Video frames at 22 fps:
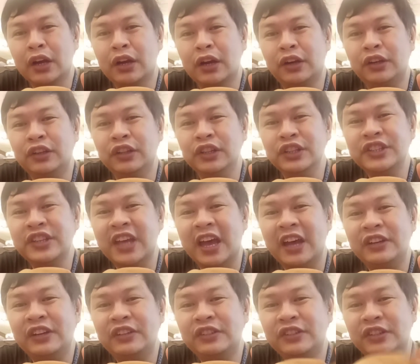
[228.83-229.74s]
Colonel
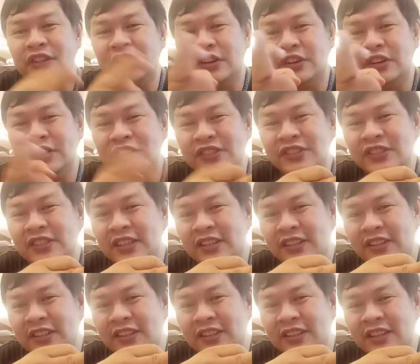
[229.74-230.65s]
Sanders
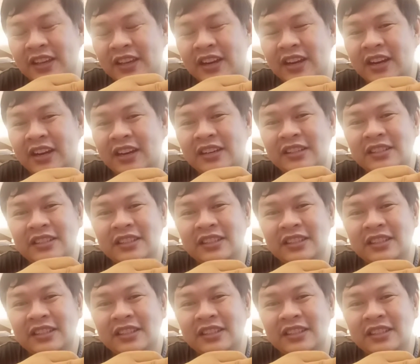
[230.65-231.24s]
there.